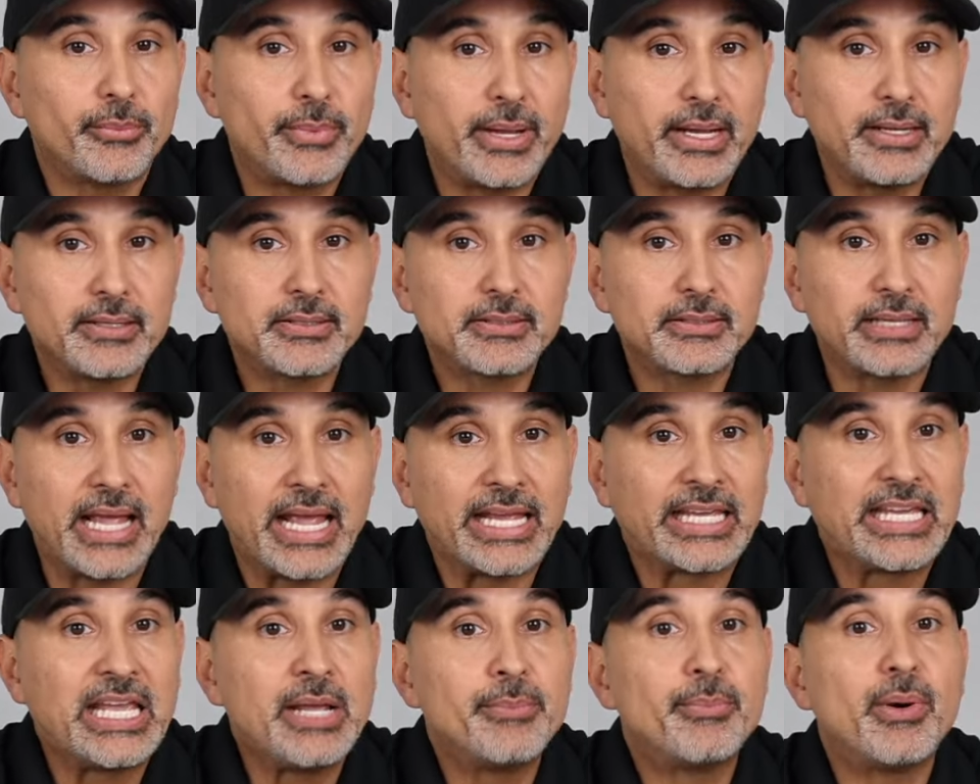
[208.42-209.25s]
bass and
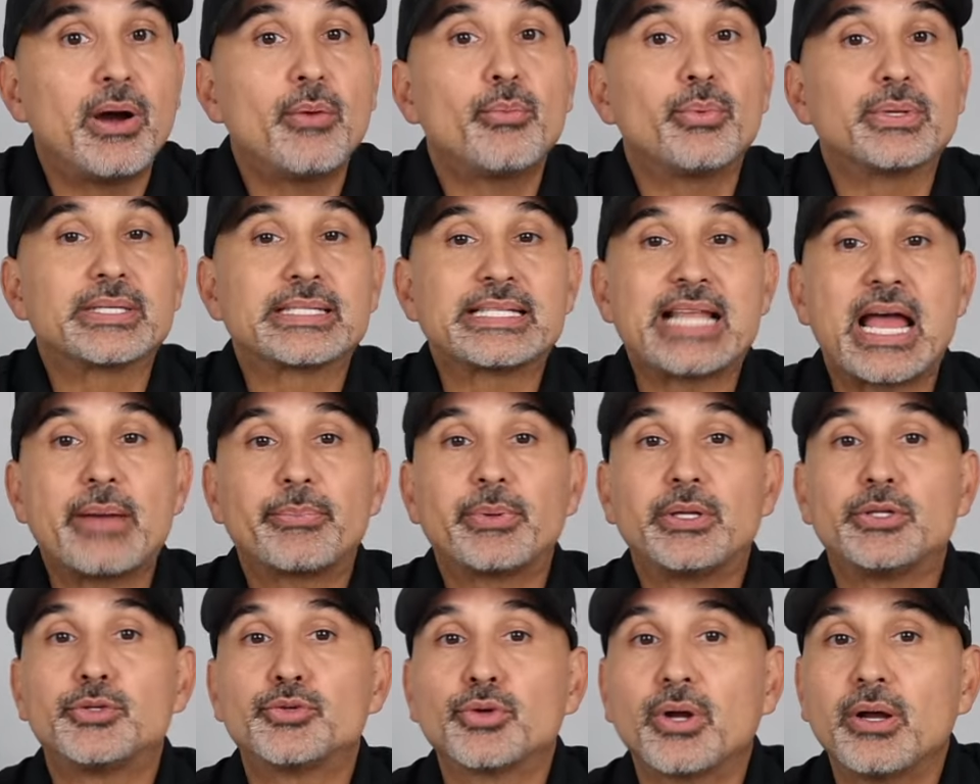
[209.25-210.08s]
keep up with
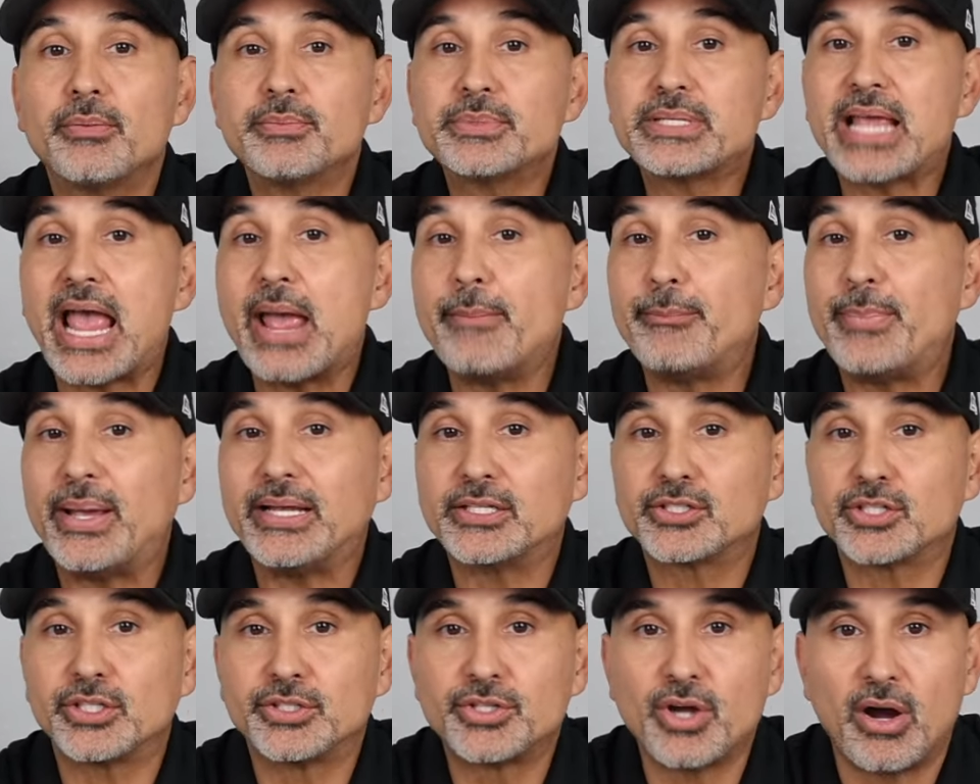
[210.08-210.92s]
snappy drums and
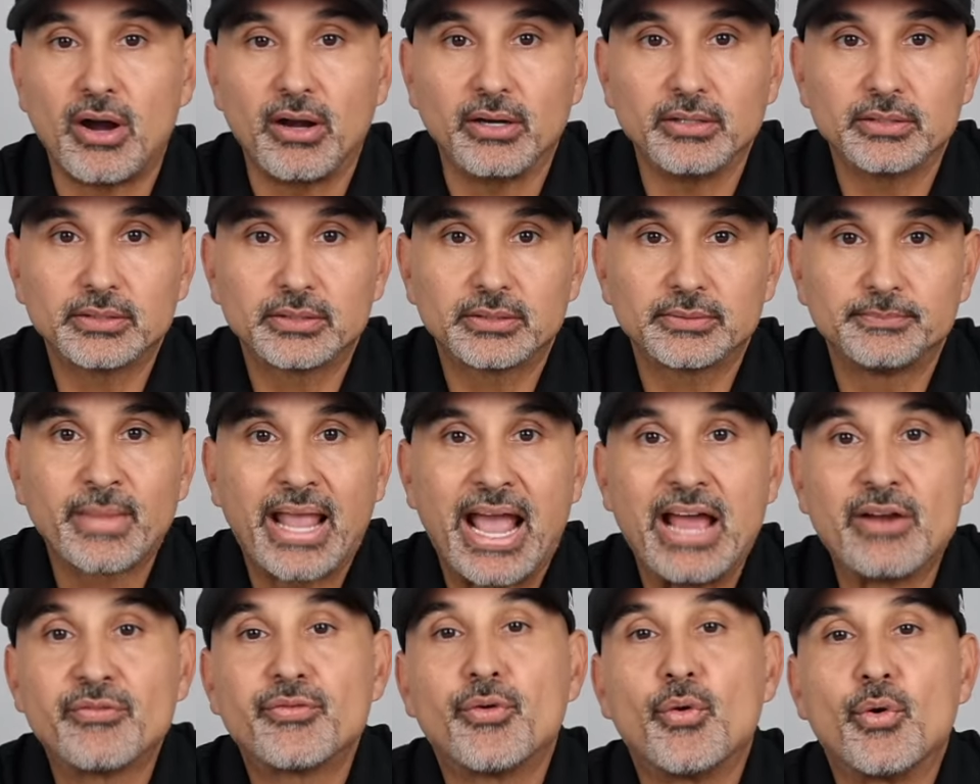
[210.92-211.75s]
bass guitars.
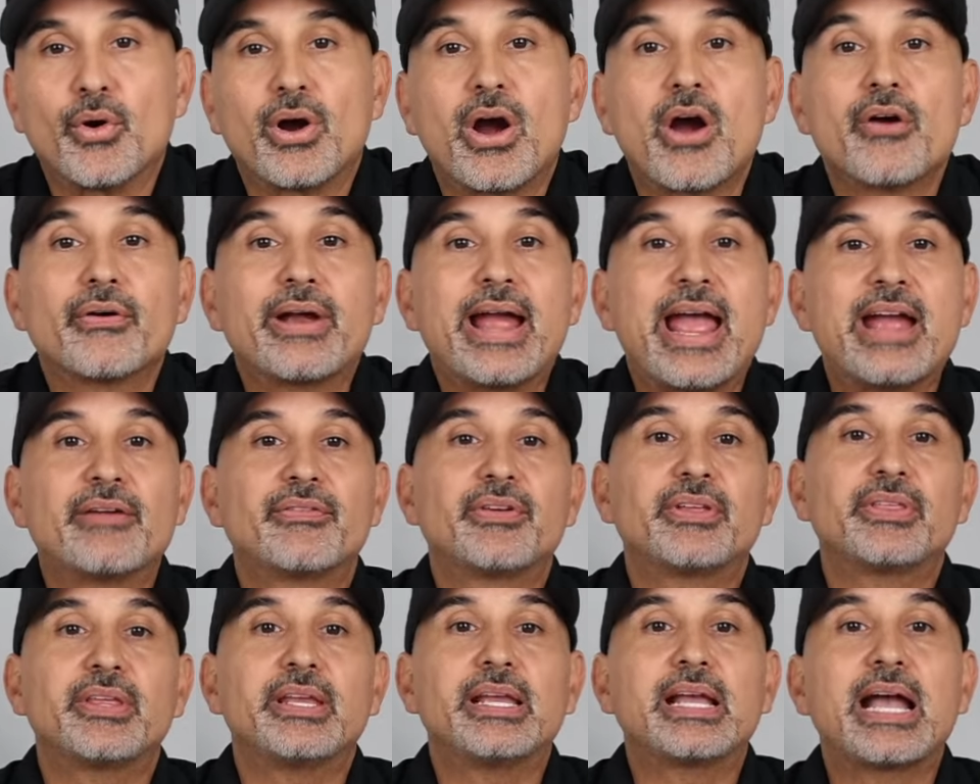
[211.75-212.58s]
And for our
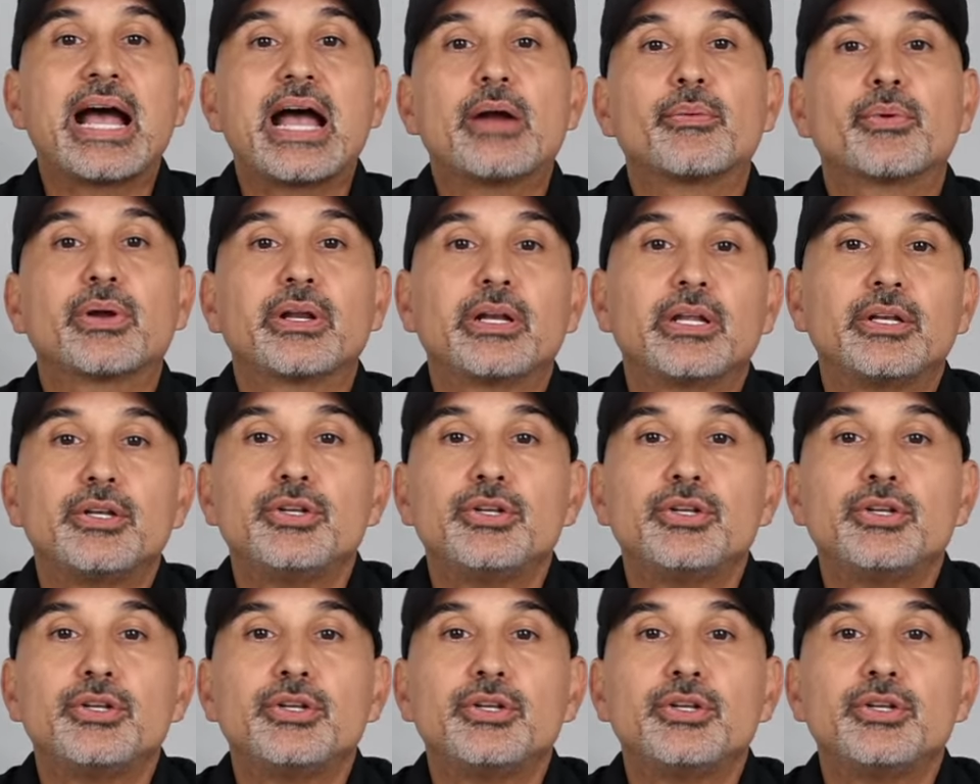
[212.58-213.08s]
everything guy, we're gonna